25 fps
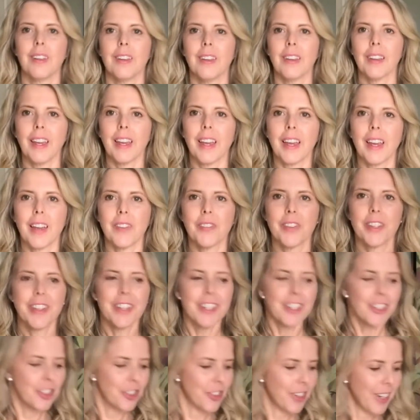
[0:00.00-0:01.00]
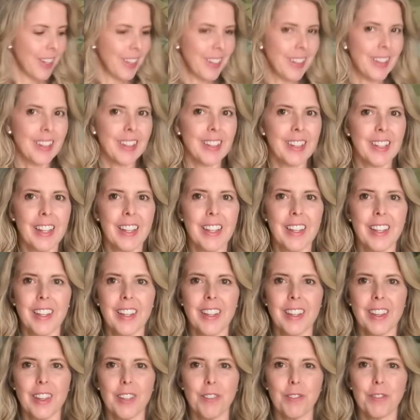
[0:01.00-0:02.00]
Okay, I have on the dress.
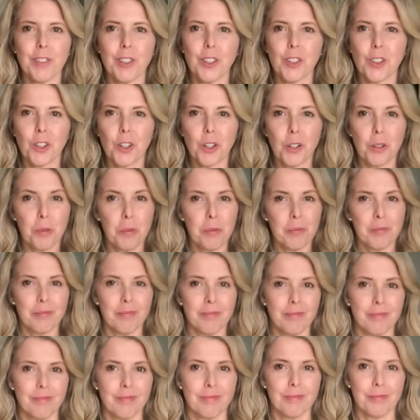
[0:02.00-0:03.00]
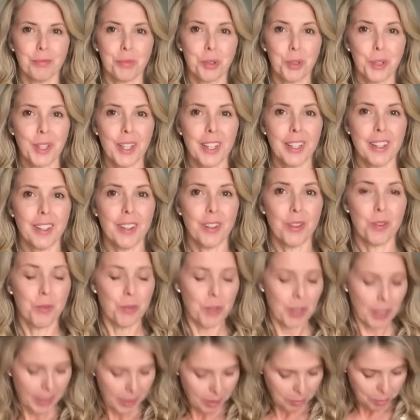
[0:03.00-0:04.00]
The floral print is
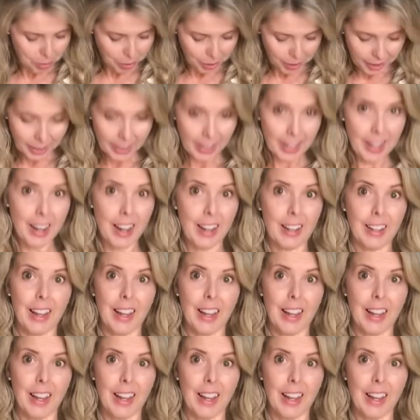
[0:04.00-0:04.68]
really pretty, and I